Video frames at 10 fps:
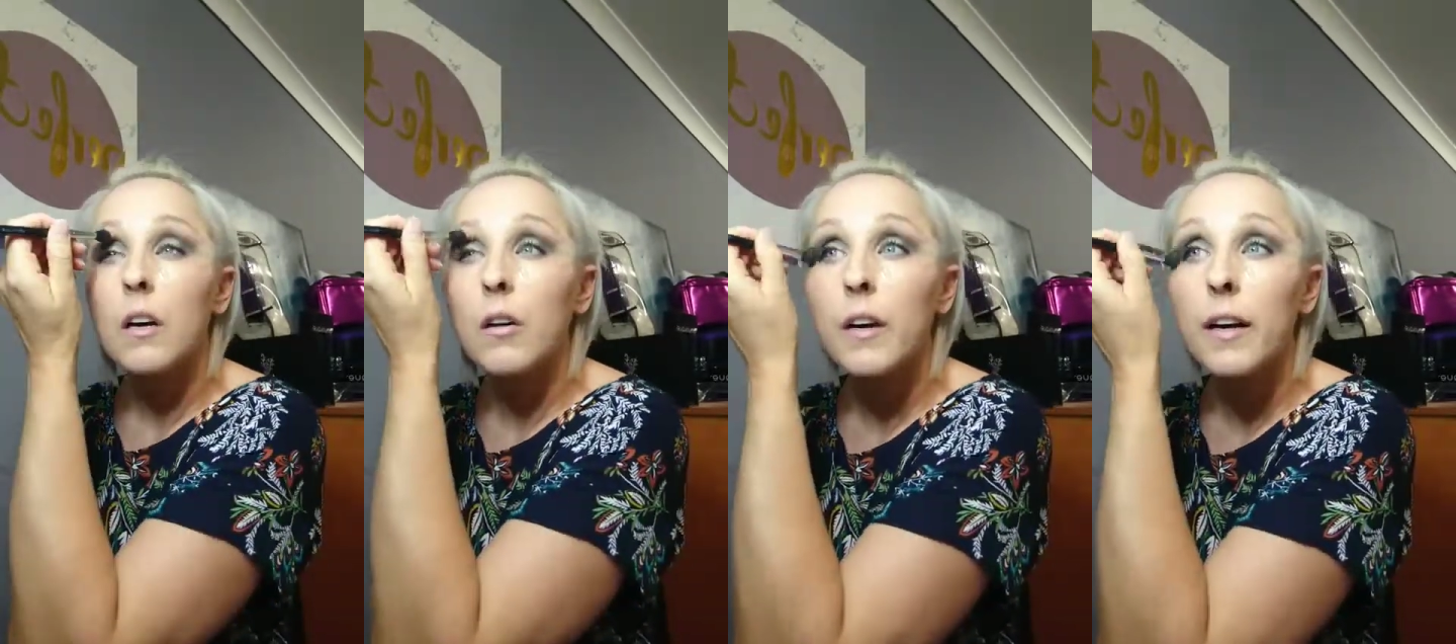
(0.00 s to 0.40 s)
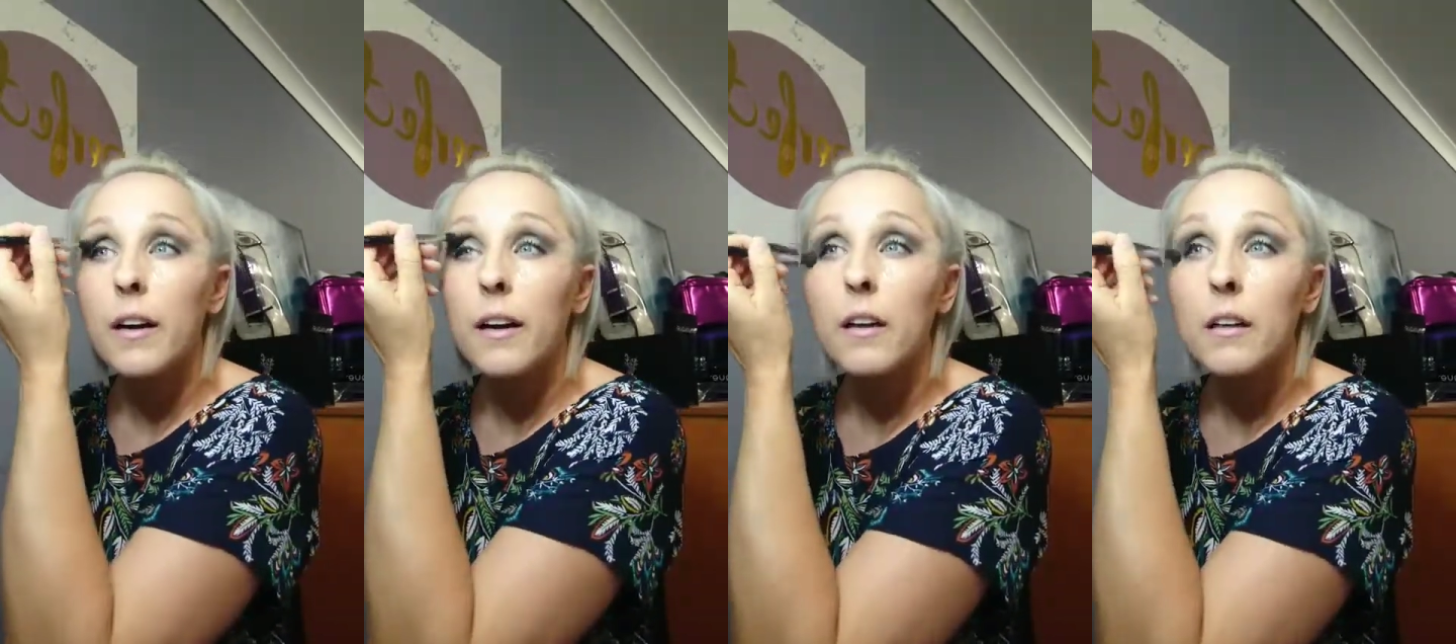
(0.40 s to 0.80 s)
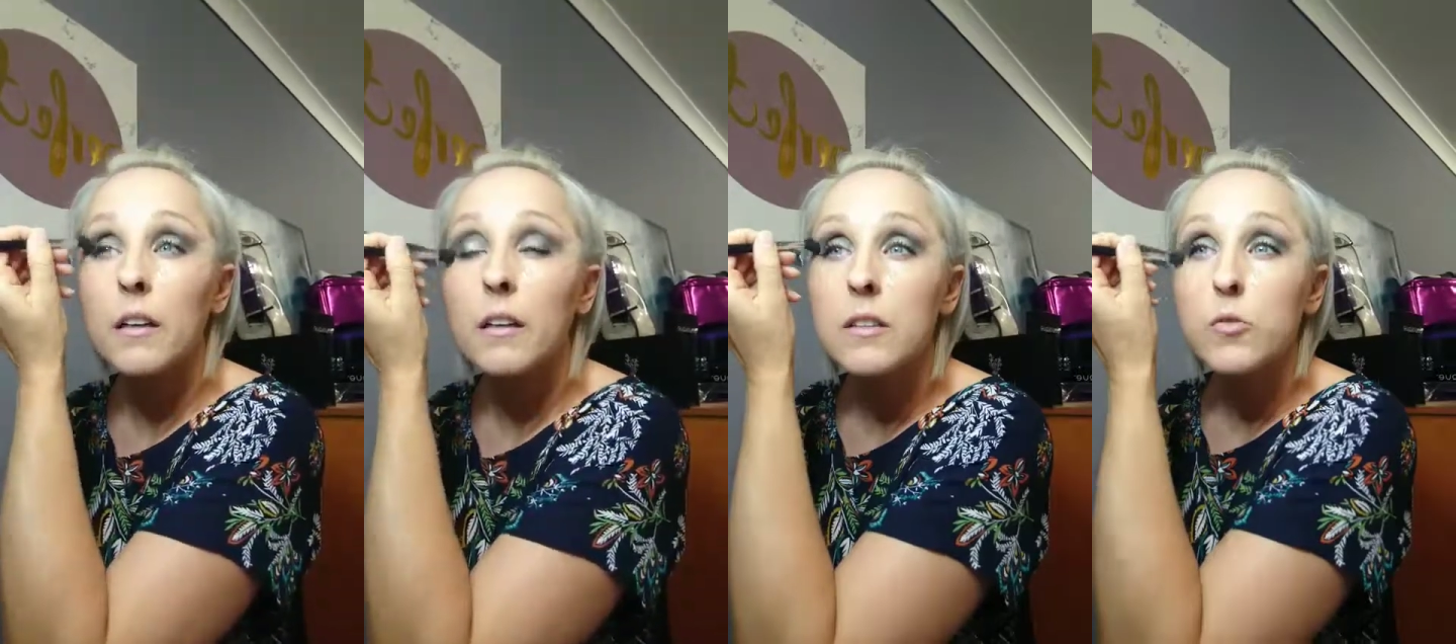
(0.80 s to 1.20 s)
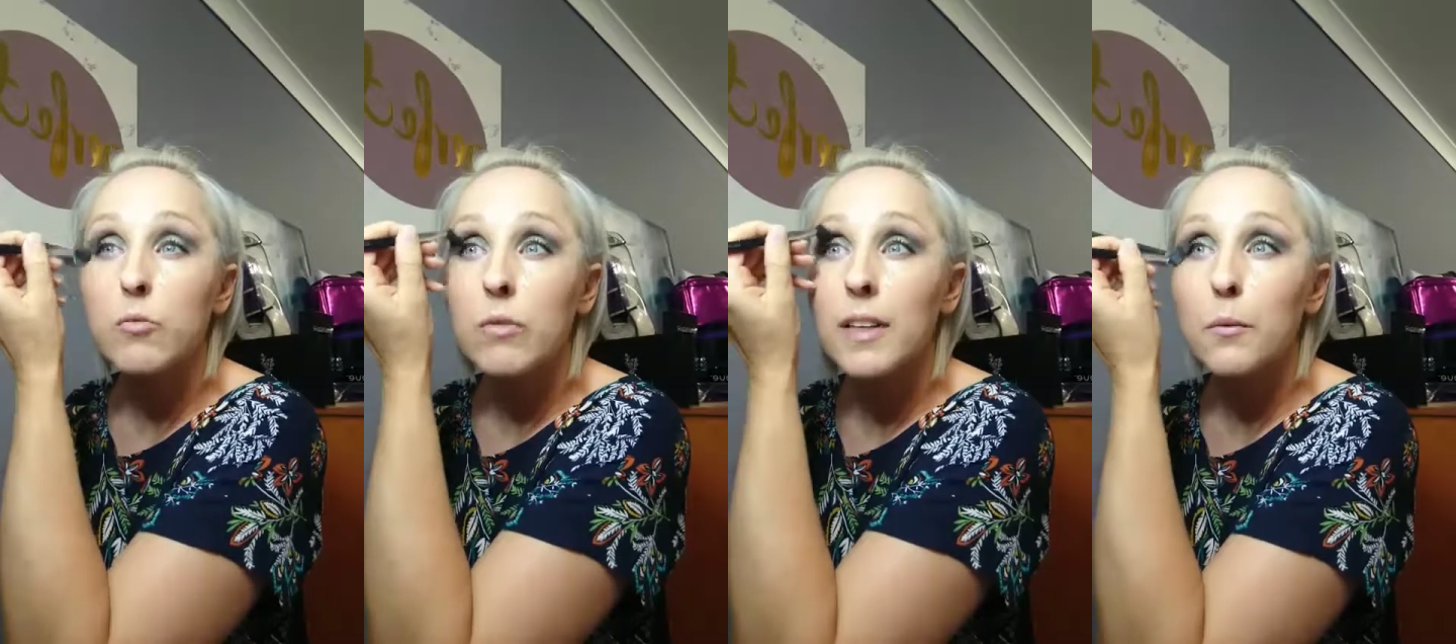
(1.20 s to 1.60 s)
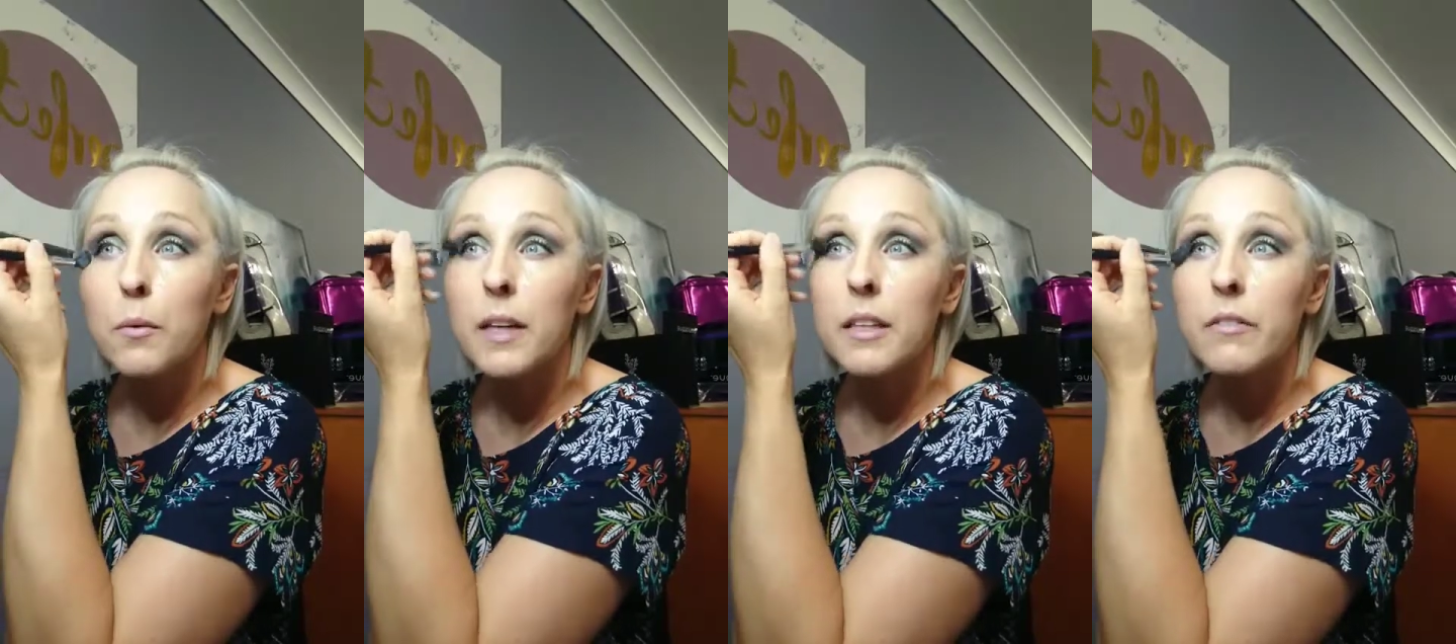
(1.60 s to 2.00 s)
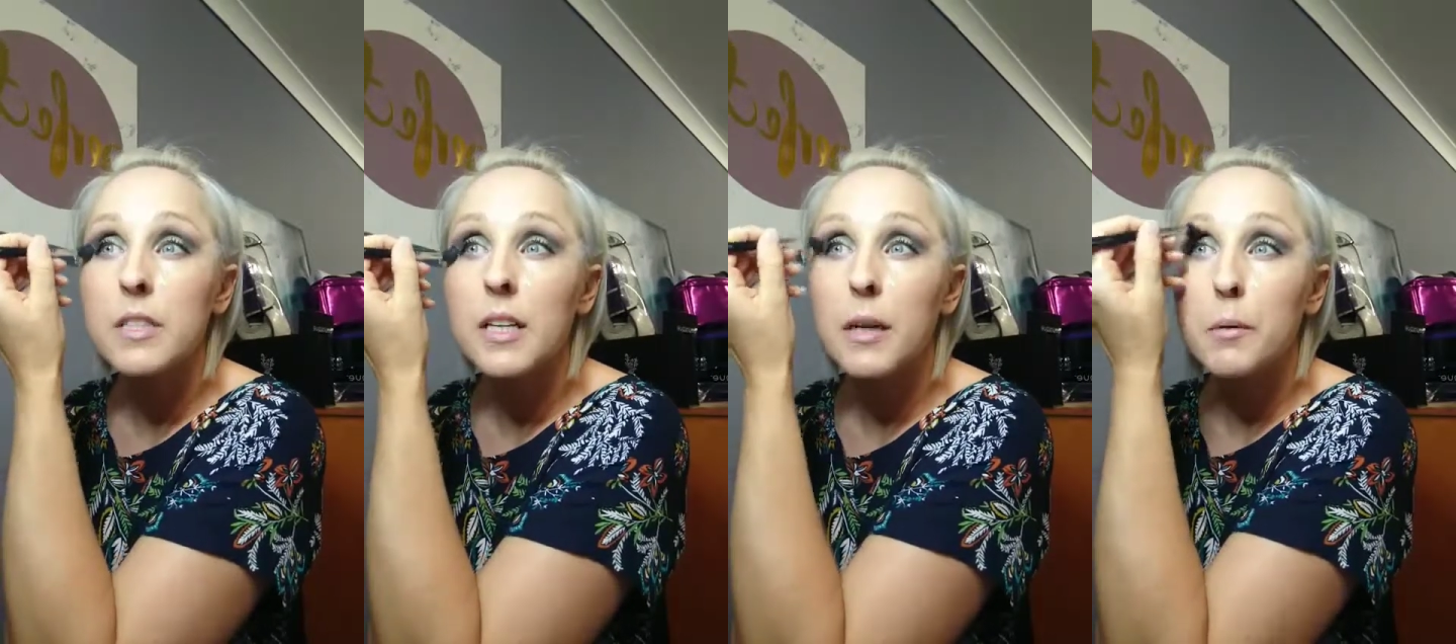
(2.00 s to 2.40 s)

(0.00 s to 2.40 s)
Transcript: Okay, it's really weird having tape